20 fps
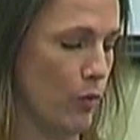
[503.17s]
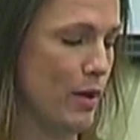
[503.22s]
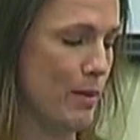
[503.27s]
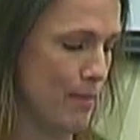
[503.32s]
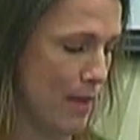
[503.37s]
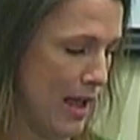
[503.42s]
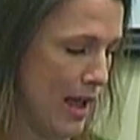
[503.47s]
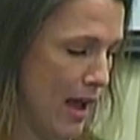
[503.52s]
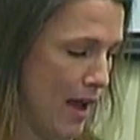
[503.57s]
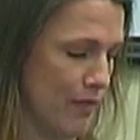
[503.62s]
We
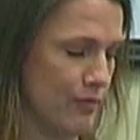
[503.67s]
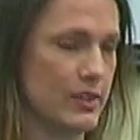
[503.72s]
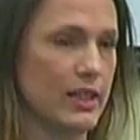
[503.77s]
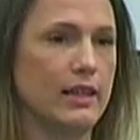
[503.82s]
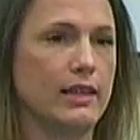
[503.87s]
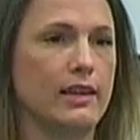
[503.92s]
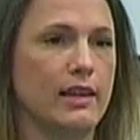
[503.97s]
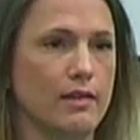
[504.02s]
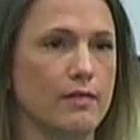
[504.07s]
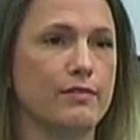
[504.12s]
may have to
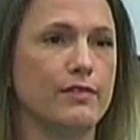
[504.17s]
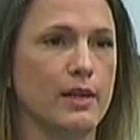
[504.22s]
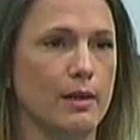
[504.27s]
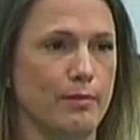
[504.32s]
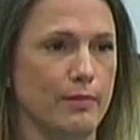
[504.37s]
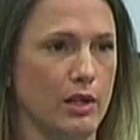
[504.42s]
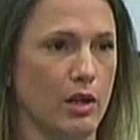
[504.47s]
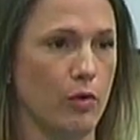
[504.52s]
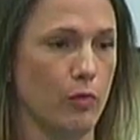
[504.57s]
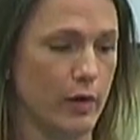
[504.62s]
give
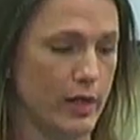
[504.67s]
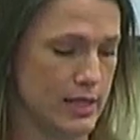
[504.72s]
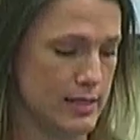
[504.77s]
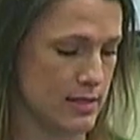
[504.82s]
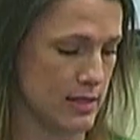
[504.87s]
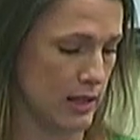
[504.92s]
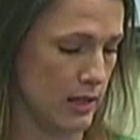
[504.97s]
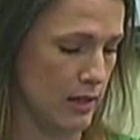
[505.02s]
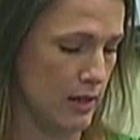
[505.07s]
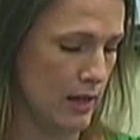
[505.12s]
them their
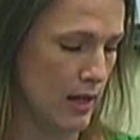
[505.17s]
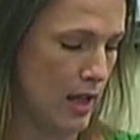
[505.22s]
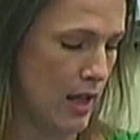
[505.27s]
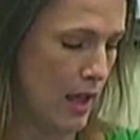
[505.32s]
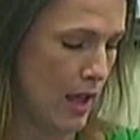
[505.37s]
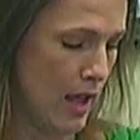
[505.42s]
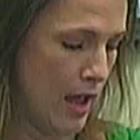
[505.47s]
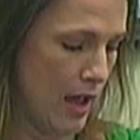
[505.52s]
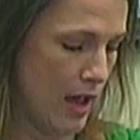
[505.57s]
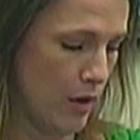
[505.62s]
reason.
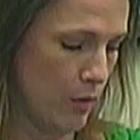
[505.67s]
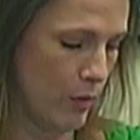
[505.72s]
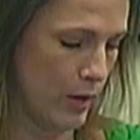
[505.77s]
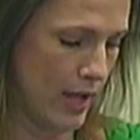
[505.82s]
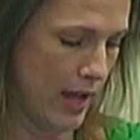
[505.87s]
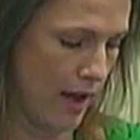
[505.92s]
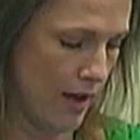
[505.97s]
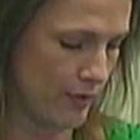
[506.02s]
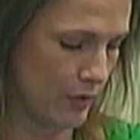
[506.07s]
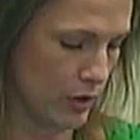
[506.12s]
And
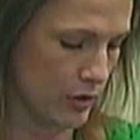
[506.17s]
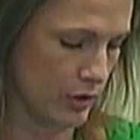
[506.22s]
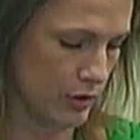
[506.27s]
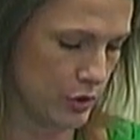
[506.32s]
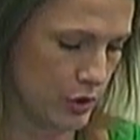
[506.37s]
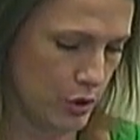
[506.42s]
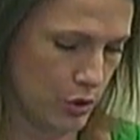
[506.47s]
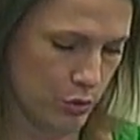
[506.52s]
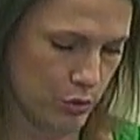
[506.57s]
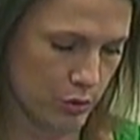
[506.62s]
we have all
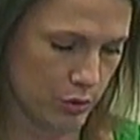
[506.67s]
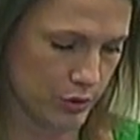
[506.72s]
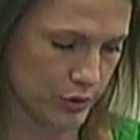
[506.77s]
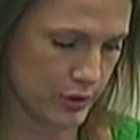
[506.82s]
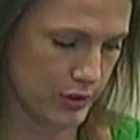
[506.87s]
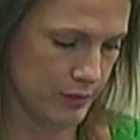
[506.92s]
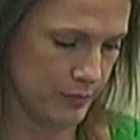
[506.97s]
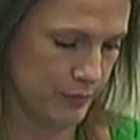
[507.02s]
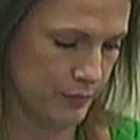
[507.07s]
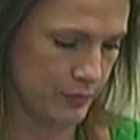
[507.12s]
those
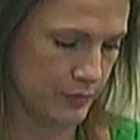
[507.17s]
tools.